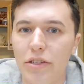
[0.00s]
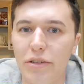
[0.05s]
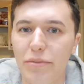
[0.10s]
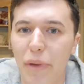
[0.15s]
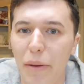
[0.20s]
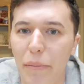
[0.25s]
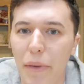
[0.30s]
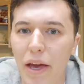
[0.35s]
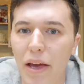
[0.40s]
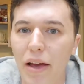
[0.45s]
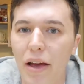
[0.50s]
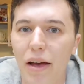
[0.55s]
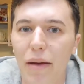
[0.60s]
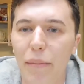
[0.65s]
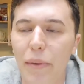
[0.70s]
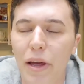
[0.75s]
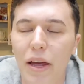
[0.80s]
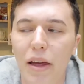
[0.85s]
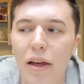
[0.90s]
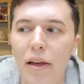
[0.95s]
to do my
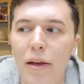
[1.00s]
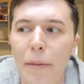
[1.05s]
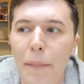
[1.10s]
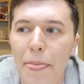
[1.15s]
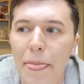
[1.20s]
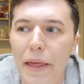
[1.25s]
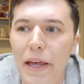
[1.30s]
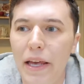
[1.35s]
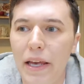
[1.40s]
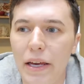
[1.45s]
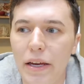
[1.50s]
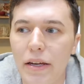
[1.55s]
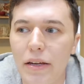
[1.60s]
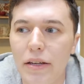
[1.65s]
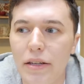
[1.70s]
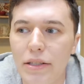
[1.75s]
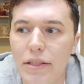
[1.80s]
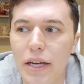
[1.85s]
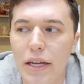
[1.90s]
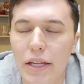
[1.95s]
makeup
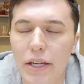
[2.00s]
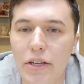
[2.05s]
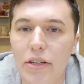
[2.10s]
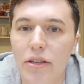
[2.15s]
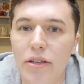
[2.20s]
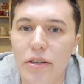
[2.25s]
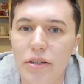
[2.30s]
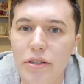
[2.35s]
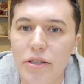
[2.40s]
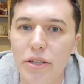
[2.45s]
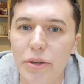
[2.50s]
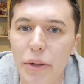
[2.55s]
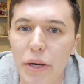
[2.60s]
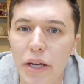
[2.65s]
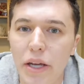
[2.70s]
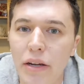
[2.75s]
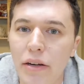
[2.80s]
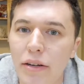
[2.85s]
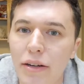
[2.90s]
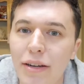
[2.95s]
and I like, couldn't do
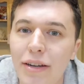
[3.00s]
it.